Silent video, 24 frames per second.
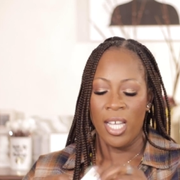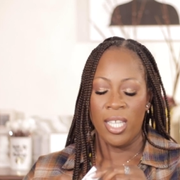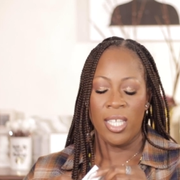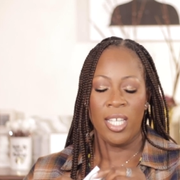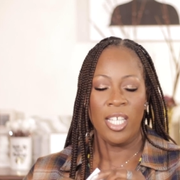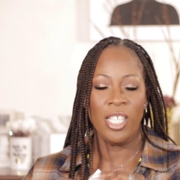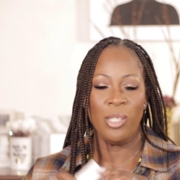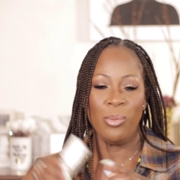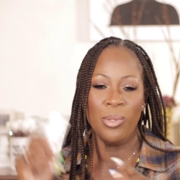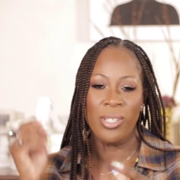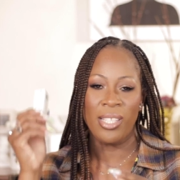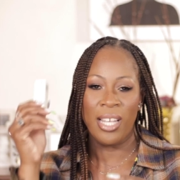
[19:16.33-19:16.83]

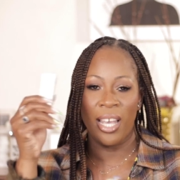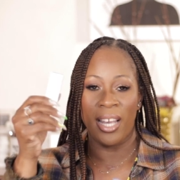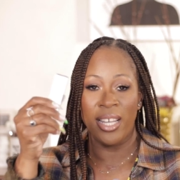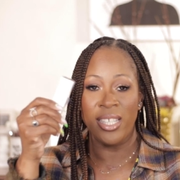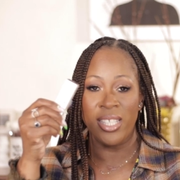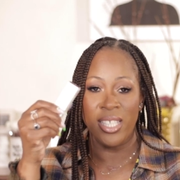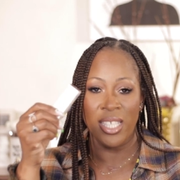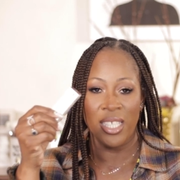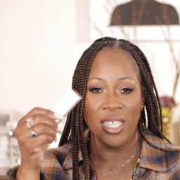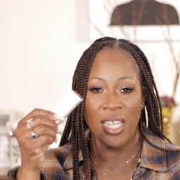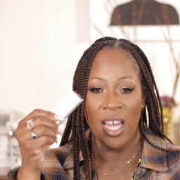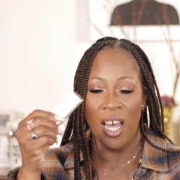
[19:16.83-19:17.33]
This was
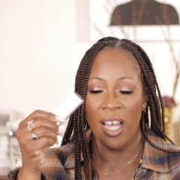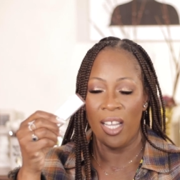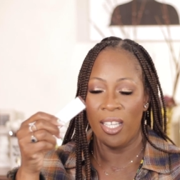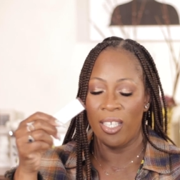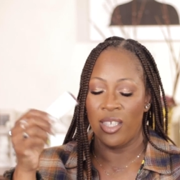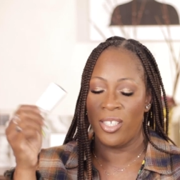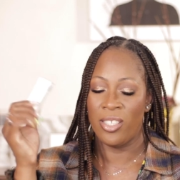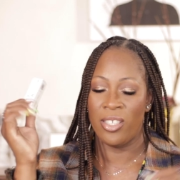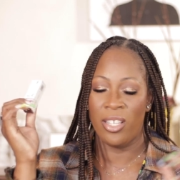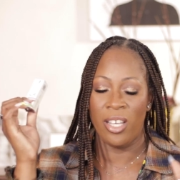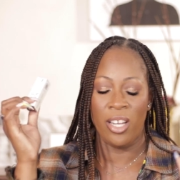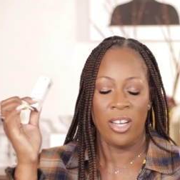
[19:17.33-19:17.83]

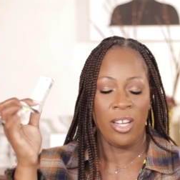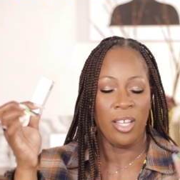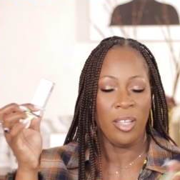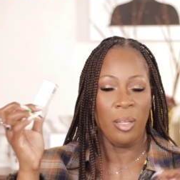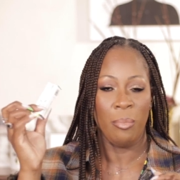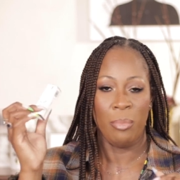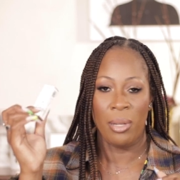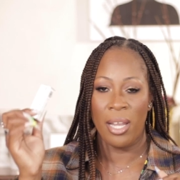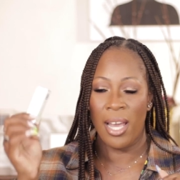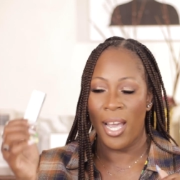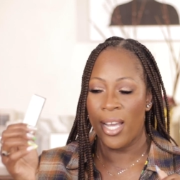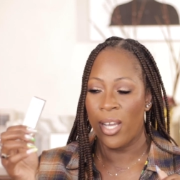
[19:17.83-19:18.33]
$18, another
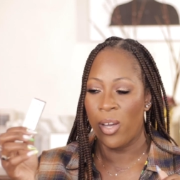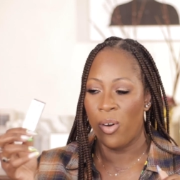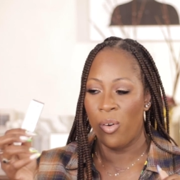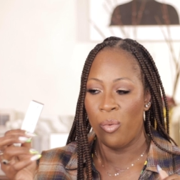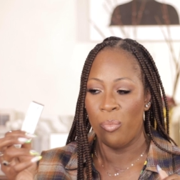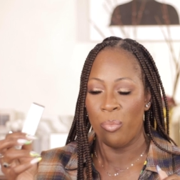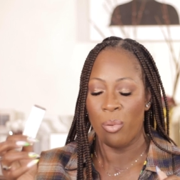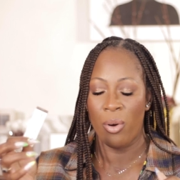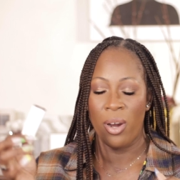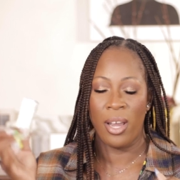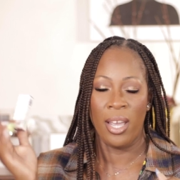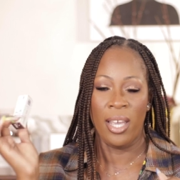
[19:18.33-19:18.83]
black
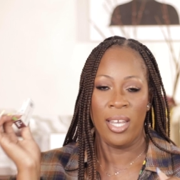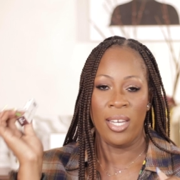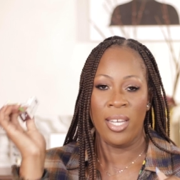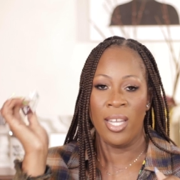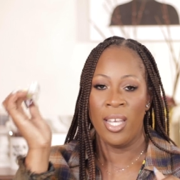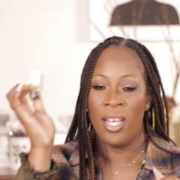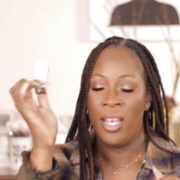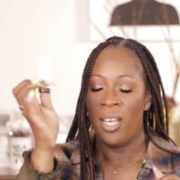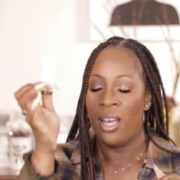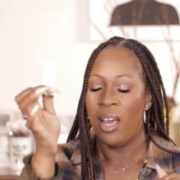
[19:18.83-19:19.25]
owned brand